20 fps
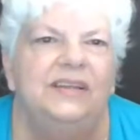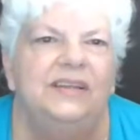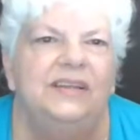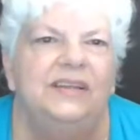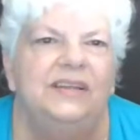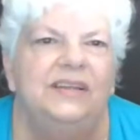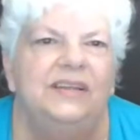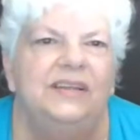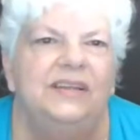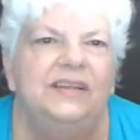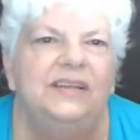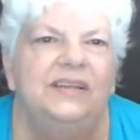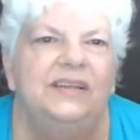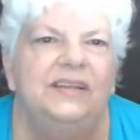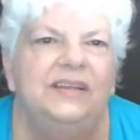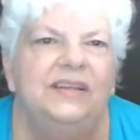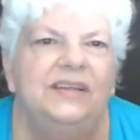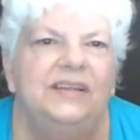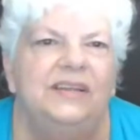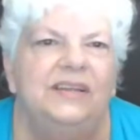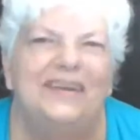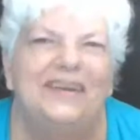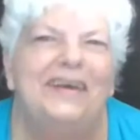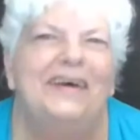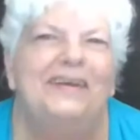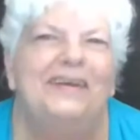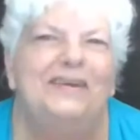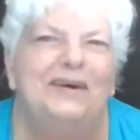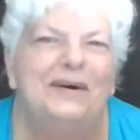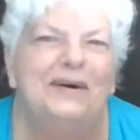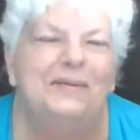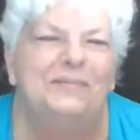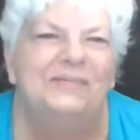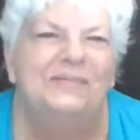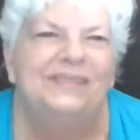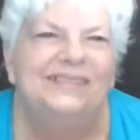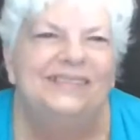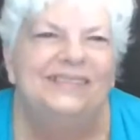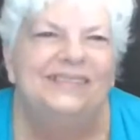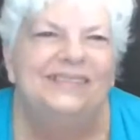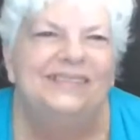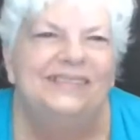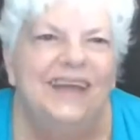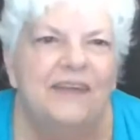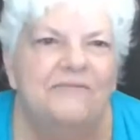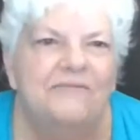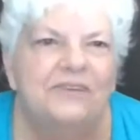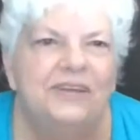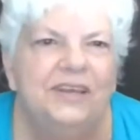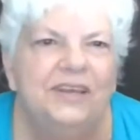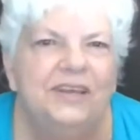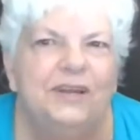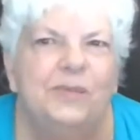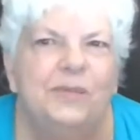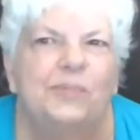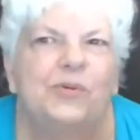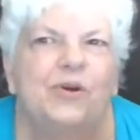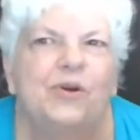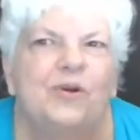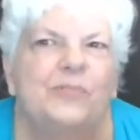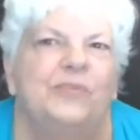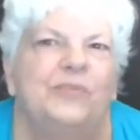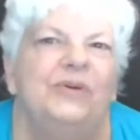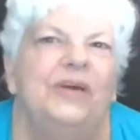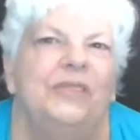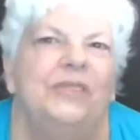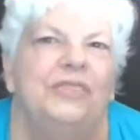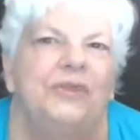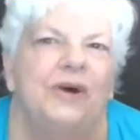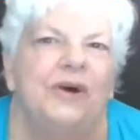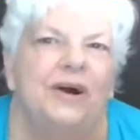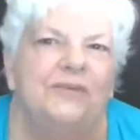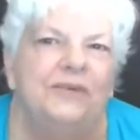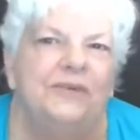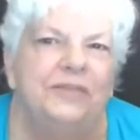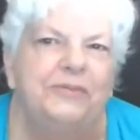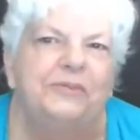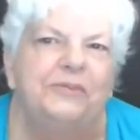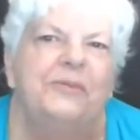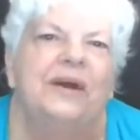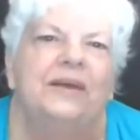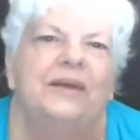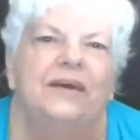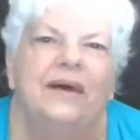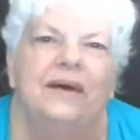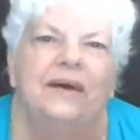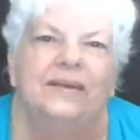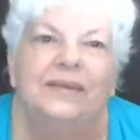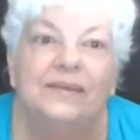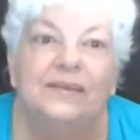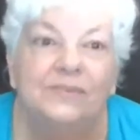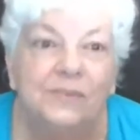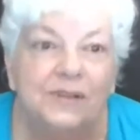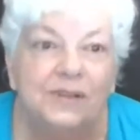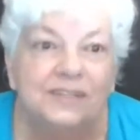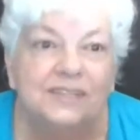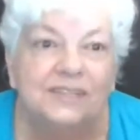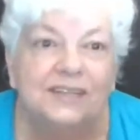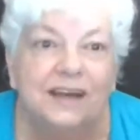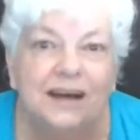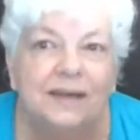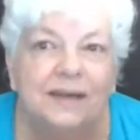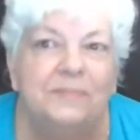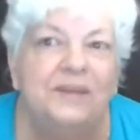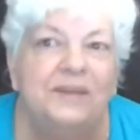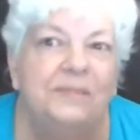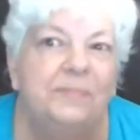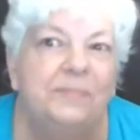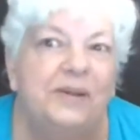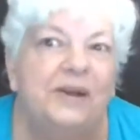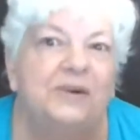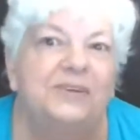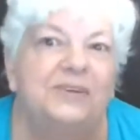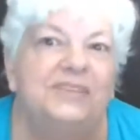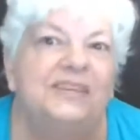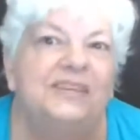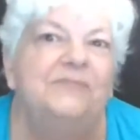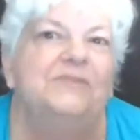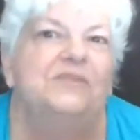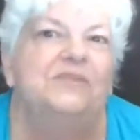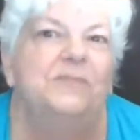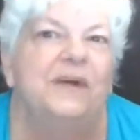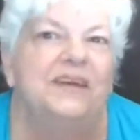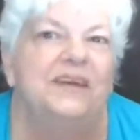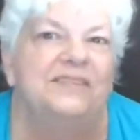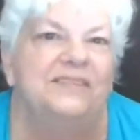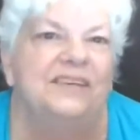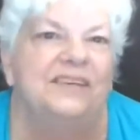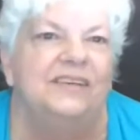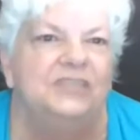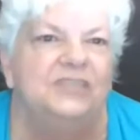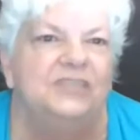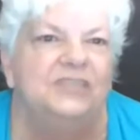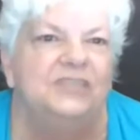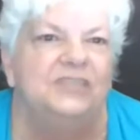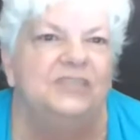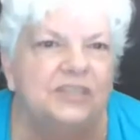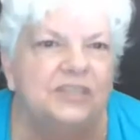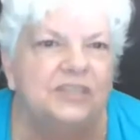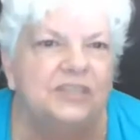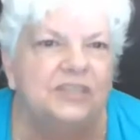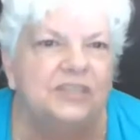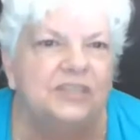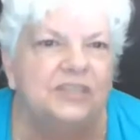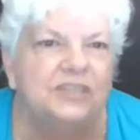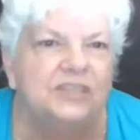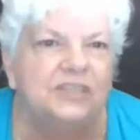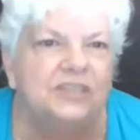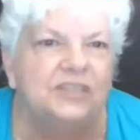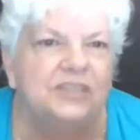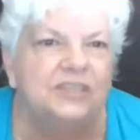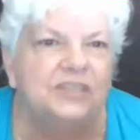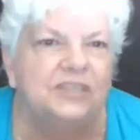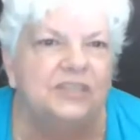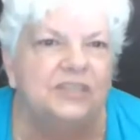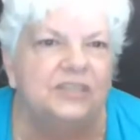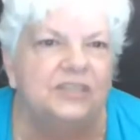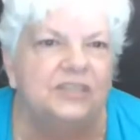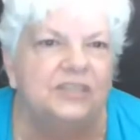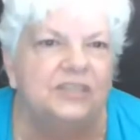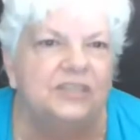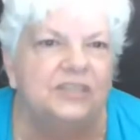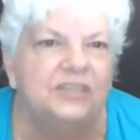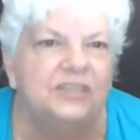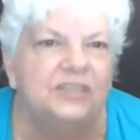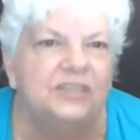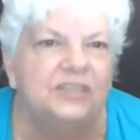I just stared at him. Every inappropriate thought went through my head, as well as common parenting responses like, "Just do what I say and get in the car."